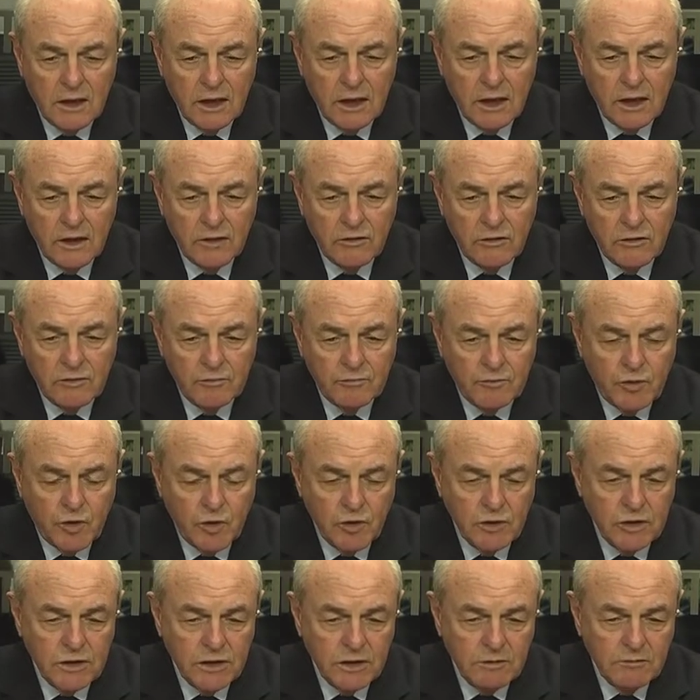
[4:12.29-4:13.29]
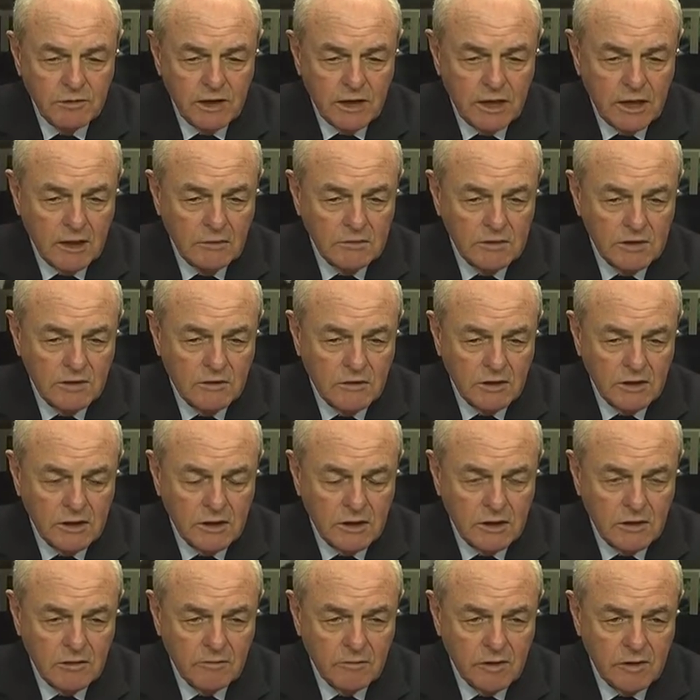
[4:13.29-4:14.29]
And reporting becomes
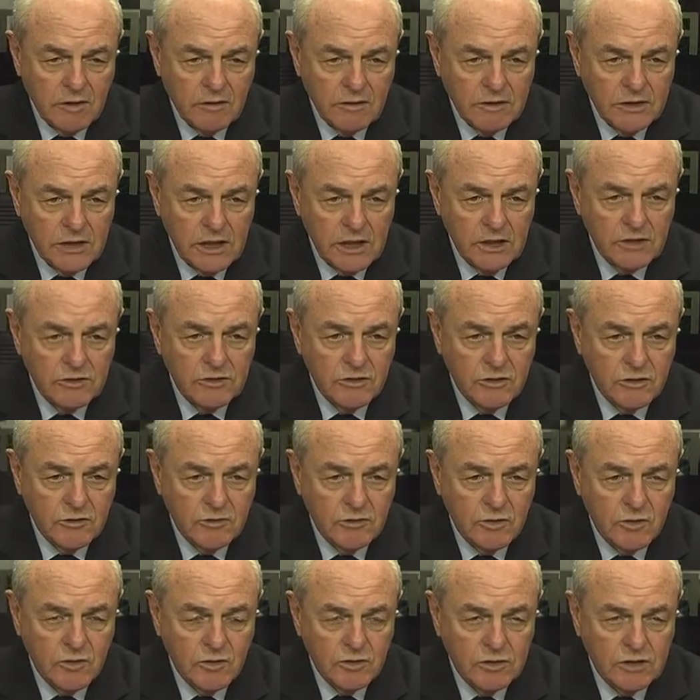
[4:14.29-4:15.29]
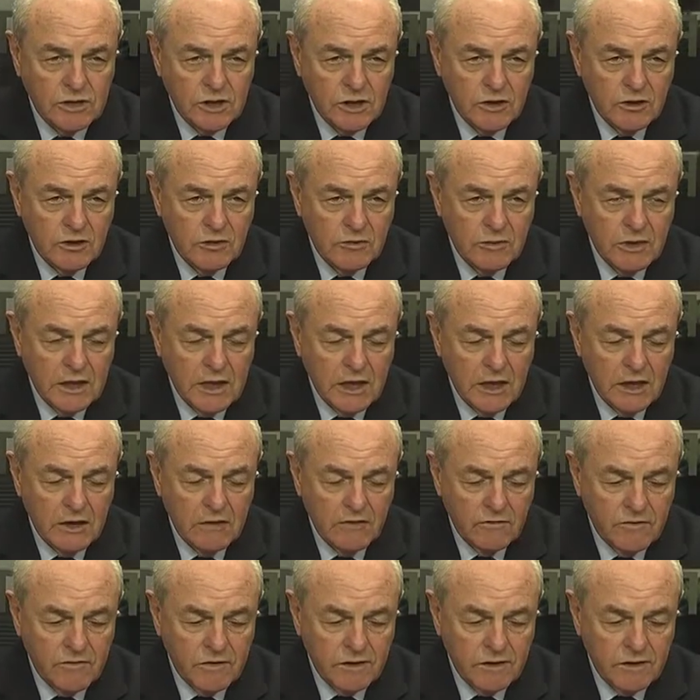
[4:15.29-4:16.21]
critical because as you report, so you behave.